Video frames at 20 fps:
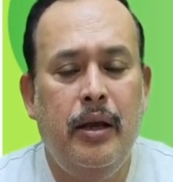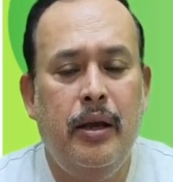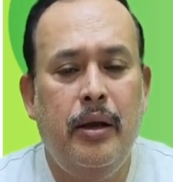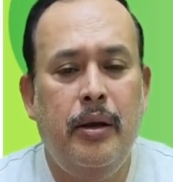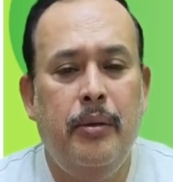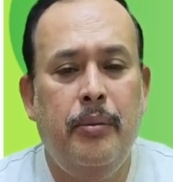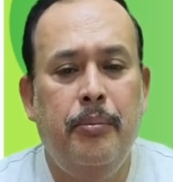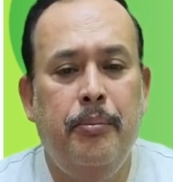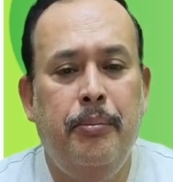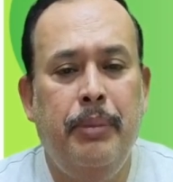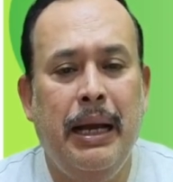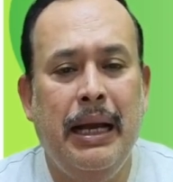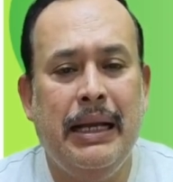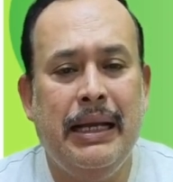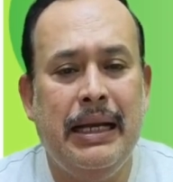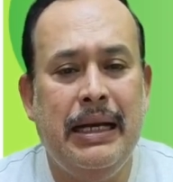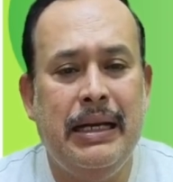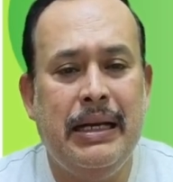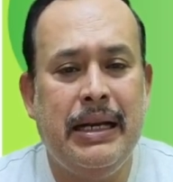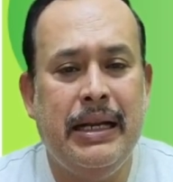Bank
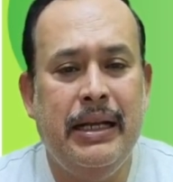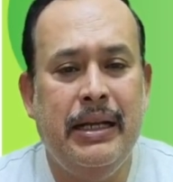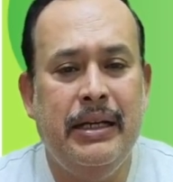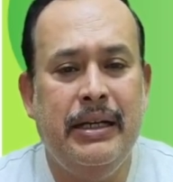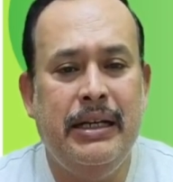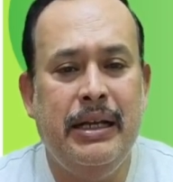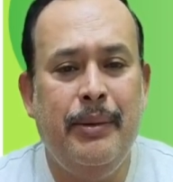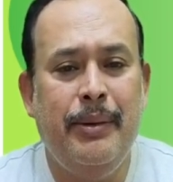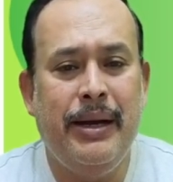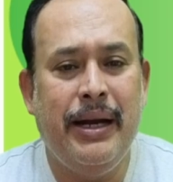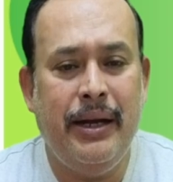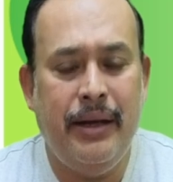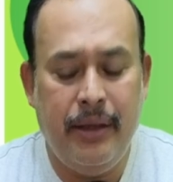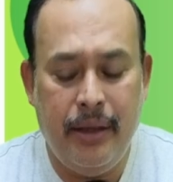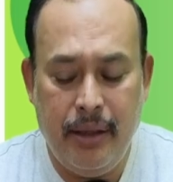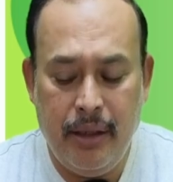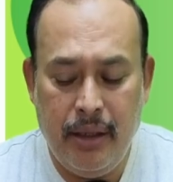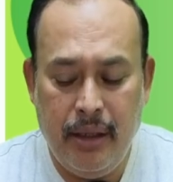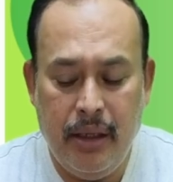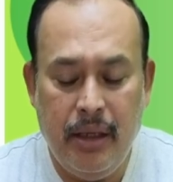entry, dividend,
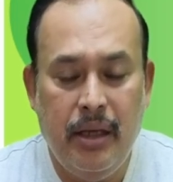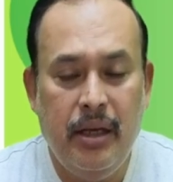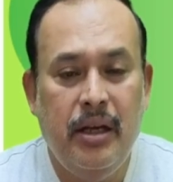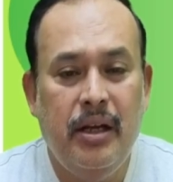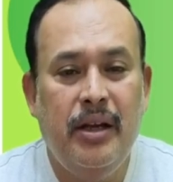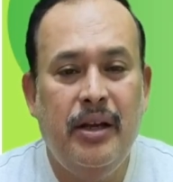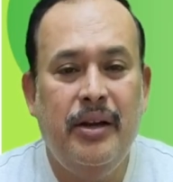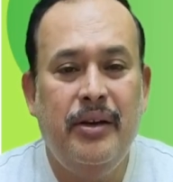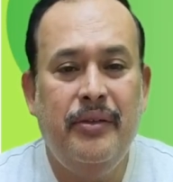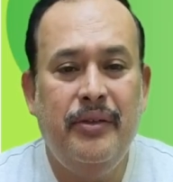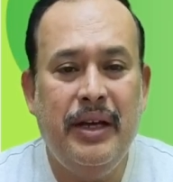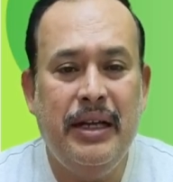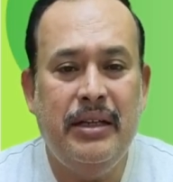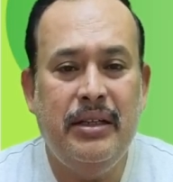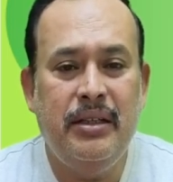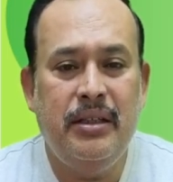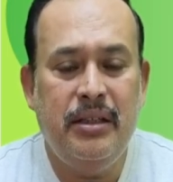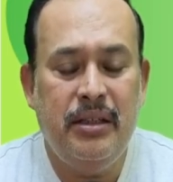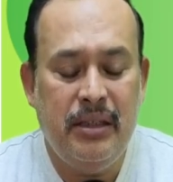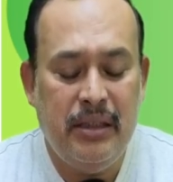
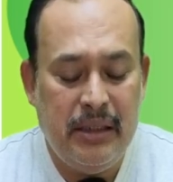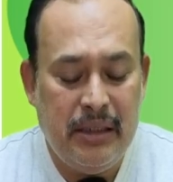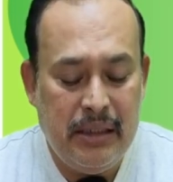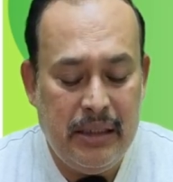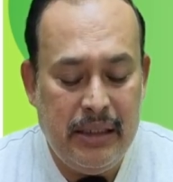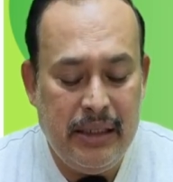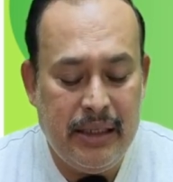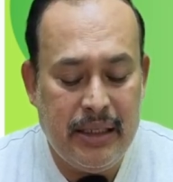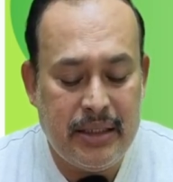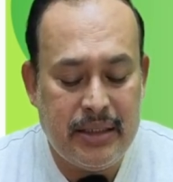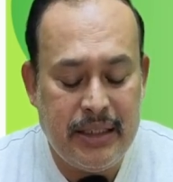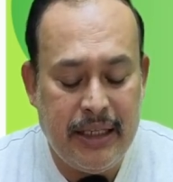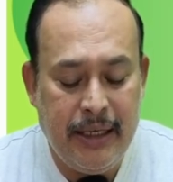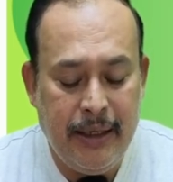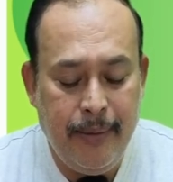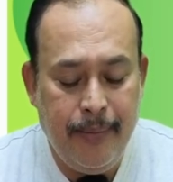when, let us say